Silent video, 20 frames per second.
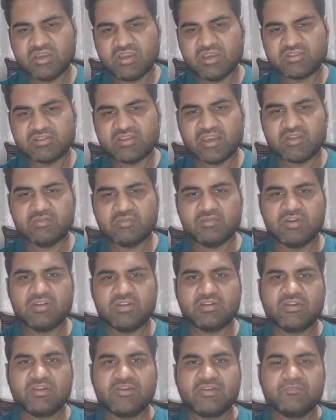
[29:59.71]
assignment
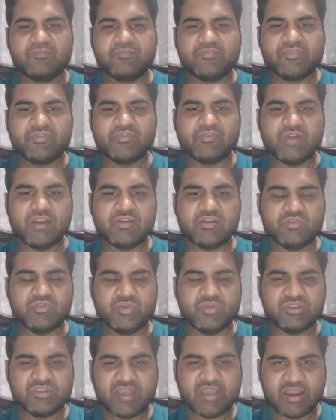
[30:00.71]
while
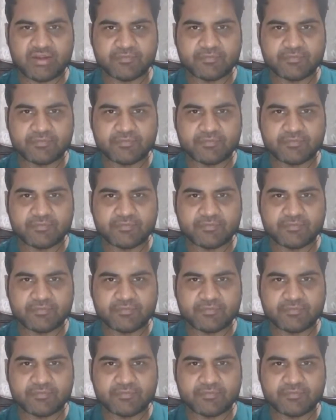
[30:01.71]
doing that.